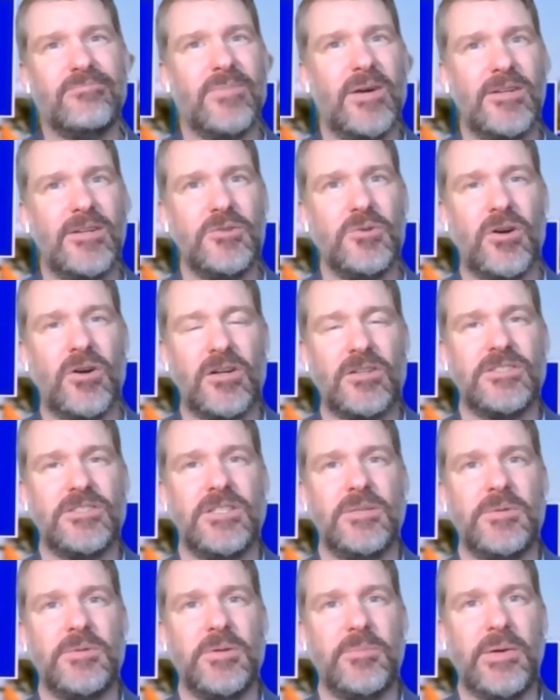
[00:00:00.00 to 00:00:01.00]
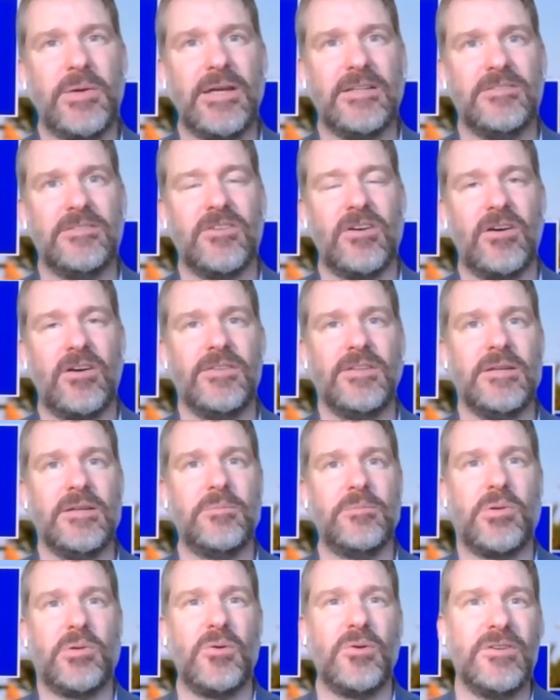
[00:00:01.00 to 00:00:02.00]
undue hardship depends on the
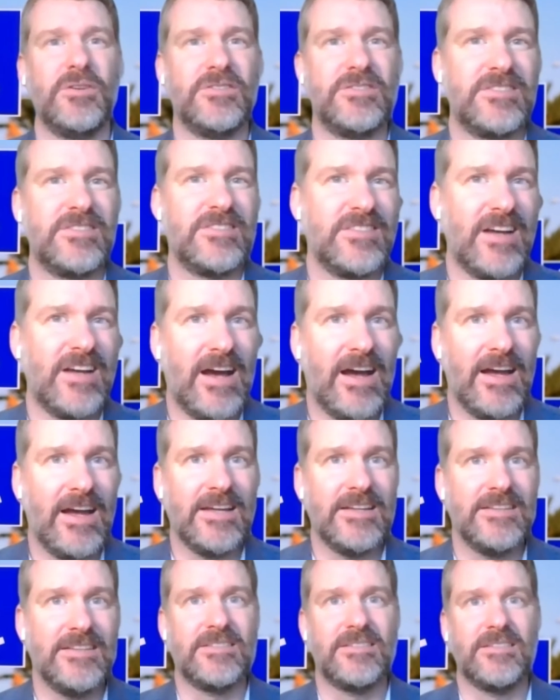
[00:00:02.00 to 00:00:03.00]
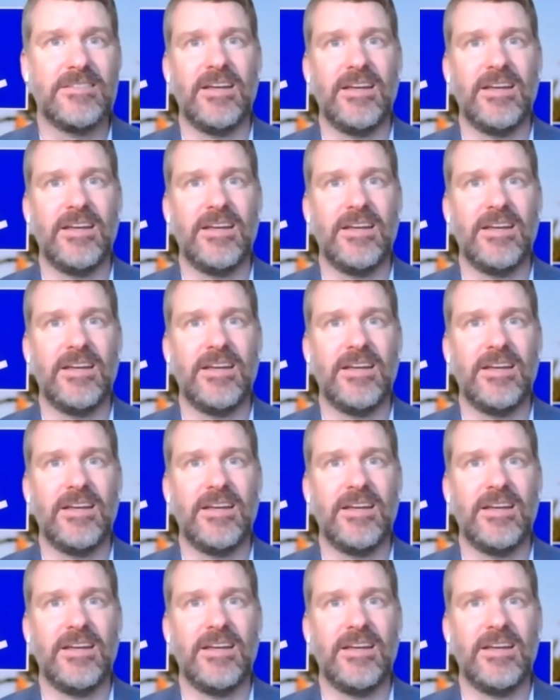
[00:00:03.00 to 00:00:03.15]
employer's size